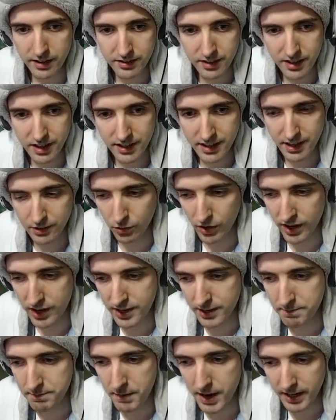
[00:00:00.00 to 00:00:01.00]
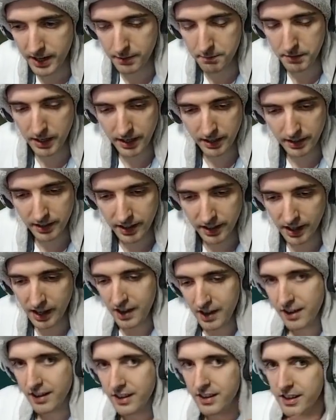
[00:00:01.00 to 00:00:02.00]
See, that's why I didn't back immediately.
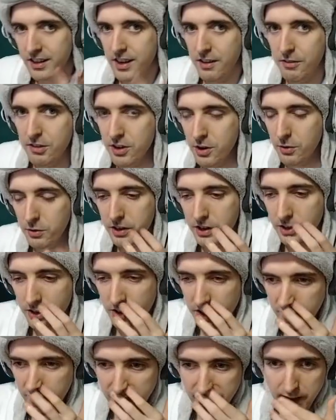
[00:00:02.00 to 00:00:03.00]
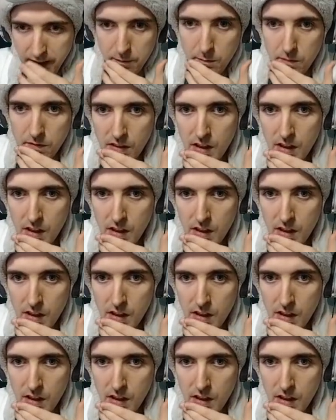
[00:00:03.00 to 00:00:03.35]
You never know what you're going to get.